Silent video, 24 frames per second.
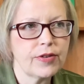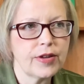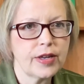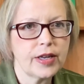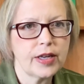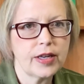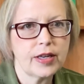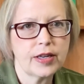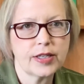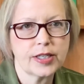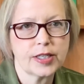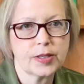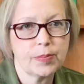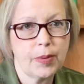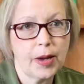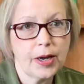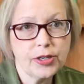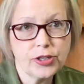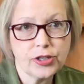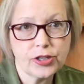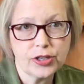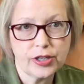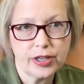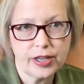
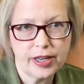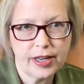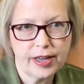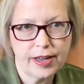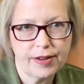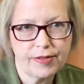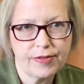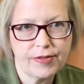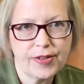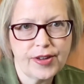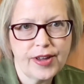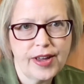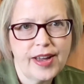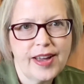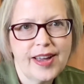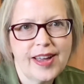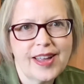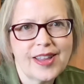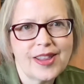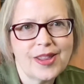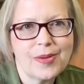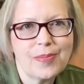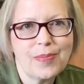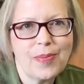especially if
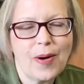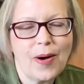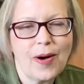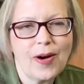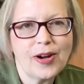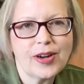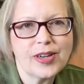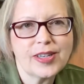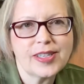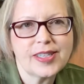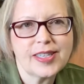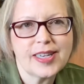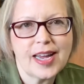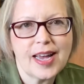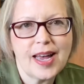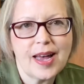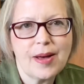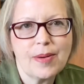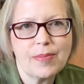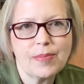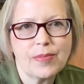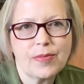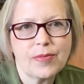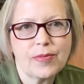the bar
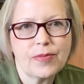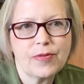exam